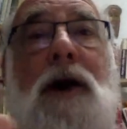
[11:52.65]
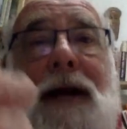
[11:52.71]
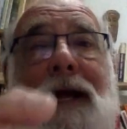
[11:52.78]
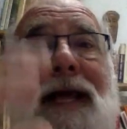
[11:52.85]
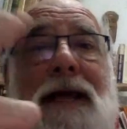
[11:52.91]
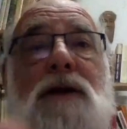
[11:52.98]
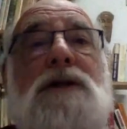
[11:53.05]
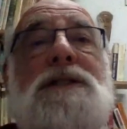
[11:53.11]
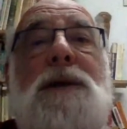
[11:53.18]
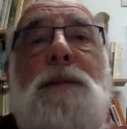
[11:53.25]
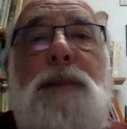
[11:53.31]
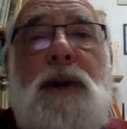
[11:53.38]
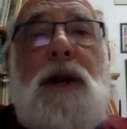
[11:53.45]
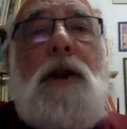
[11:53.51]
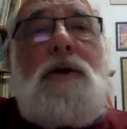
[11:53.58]
right, here's a
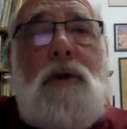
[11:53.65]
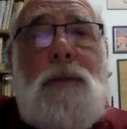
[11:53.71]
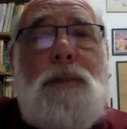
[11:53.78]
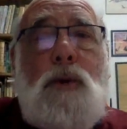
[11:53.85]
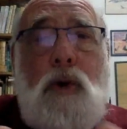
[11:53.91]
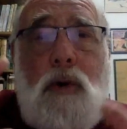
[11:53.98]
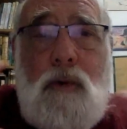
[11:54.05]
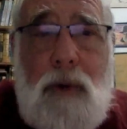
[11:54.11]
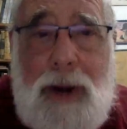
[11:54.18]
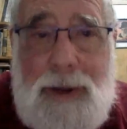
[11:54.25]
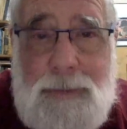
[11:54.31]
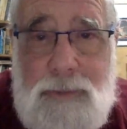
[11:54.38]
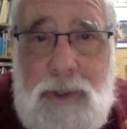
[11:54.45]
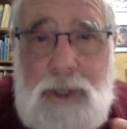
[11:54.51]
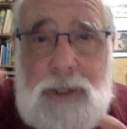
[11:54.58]
political
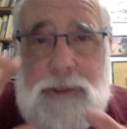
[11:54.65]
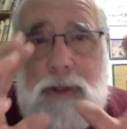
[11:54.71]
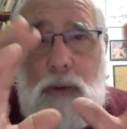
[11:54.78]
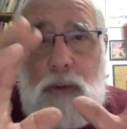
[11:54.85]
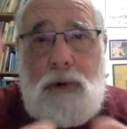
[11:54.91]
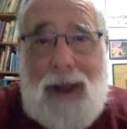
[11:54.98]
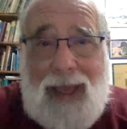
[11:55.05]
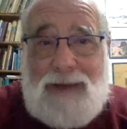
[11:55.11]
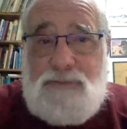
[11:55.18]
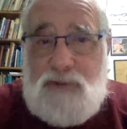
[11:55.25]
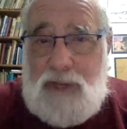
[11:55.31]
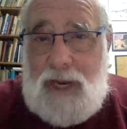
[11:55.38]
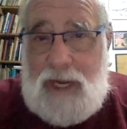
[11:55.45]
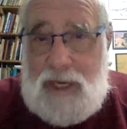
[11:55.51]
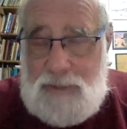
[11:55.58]
program that we're
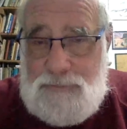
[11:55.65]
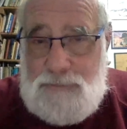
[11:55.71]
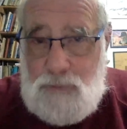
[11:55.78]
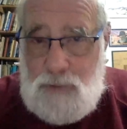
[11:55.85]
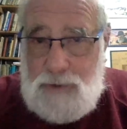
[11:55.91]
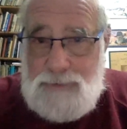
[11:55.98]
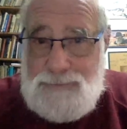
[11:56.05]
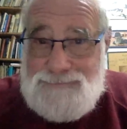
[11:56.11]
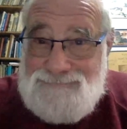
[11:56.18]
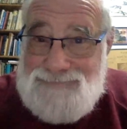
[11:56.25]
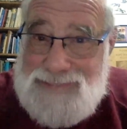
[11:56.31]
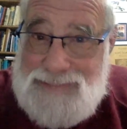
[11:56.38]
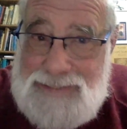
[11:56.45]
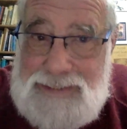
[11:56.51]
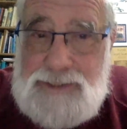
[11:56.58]
advocating for.
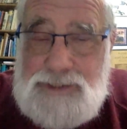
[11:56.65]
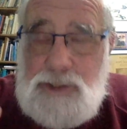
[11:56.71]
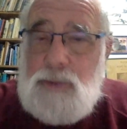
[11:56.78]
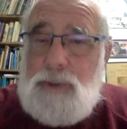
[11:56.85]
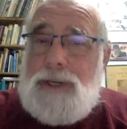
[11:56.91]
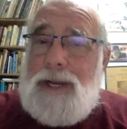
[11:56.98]
So we're